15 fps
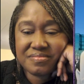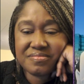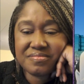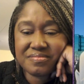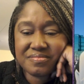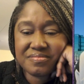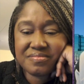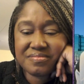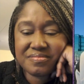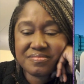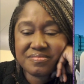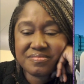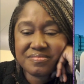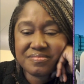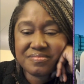
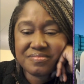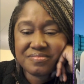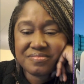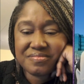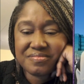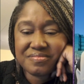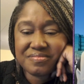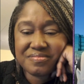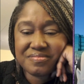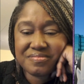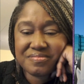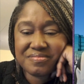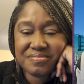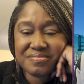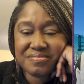
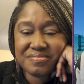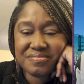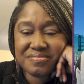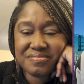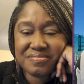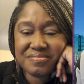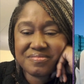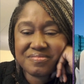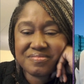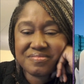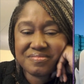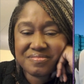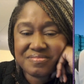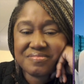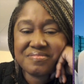
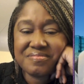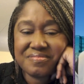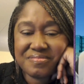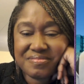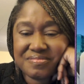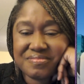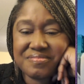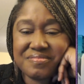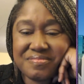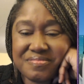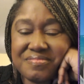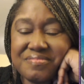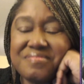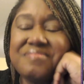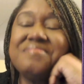
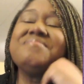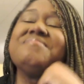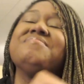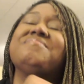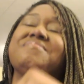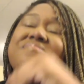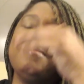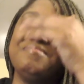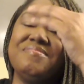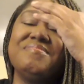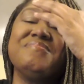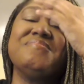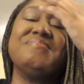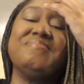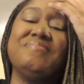
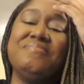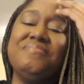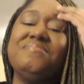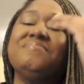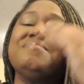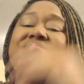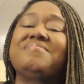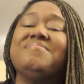The person shown says nothing.